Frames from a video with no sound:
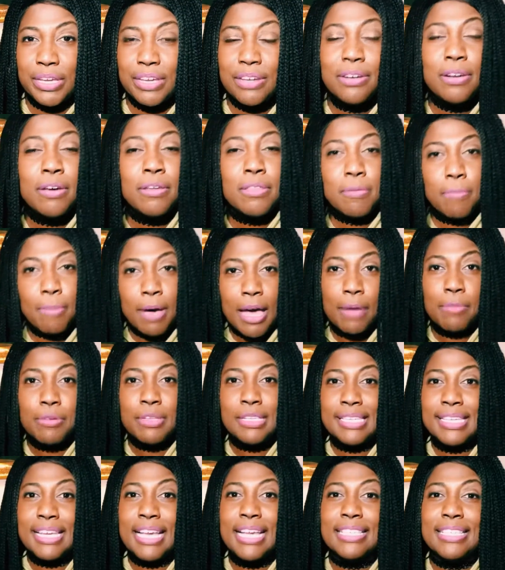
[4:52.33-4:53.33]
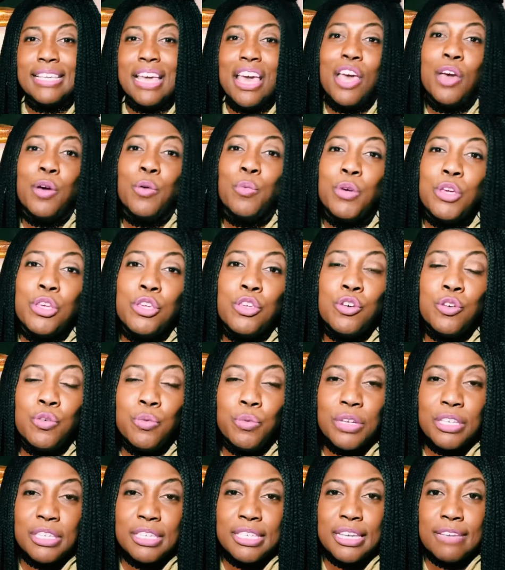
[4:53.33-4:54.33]
You know the Bible says when
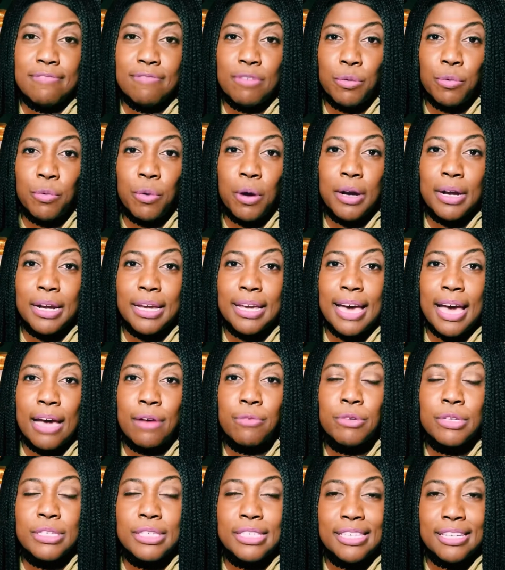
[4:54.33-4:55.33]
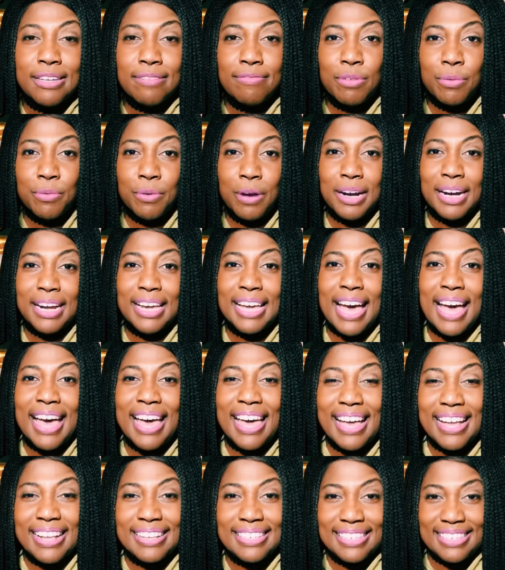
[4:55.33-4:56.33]
you receive the word of God, receive the word of God
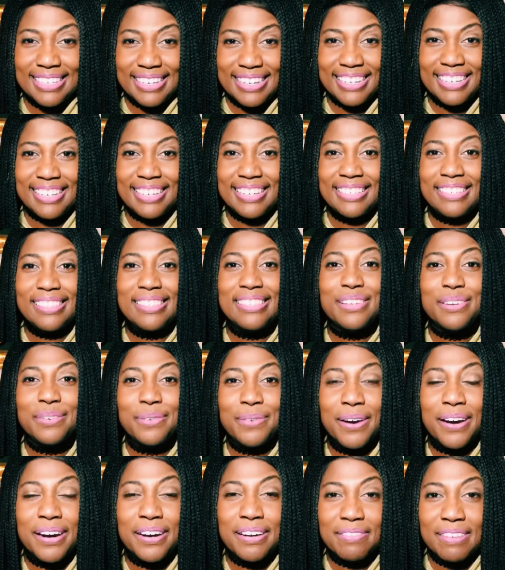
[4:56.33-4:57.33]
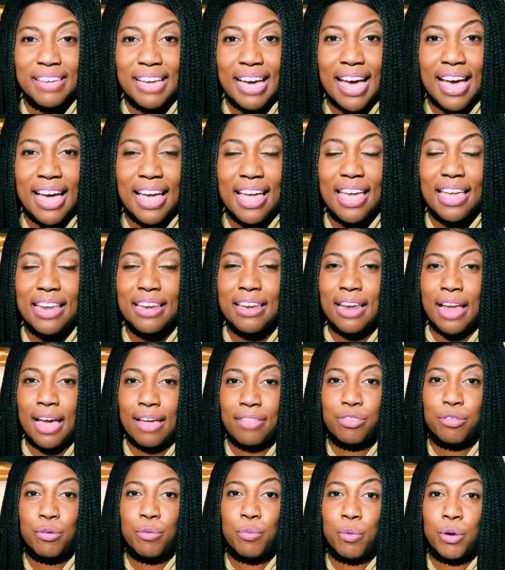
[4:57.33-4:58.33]
as it is, the word of God, and
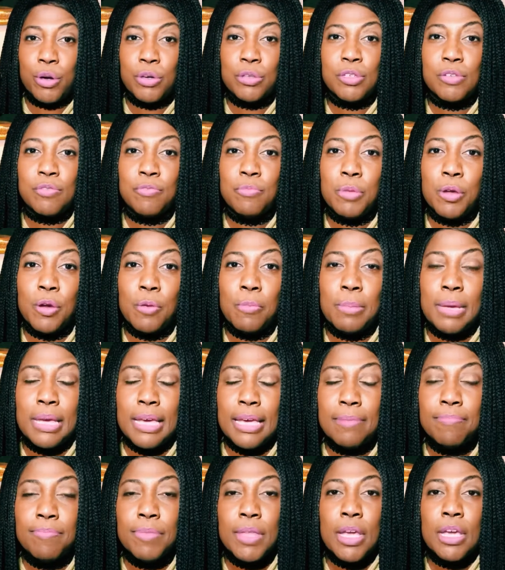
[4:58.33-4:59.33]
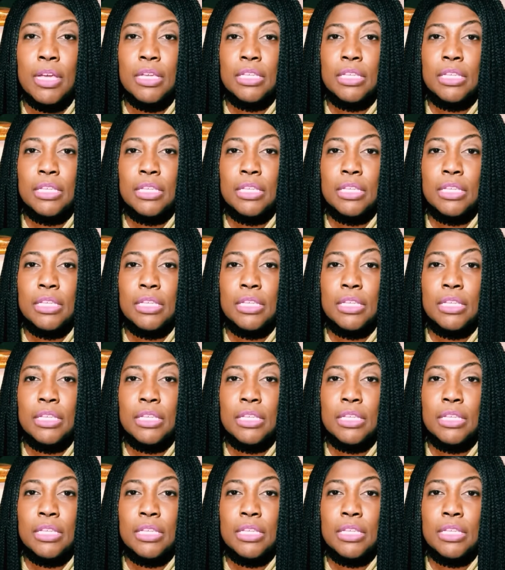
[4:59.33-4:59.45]
not the words of mere men.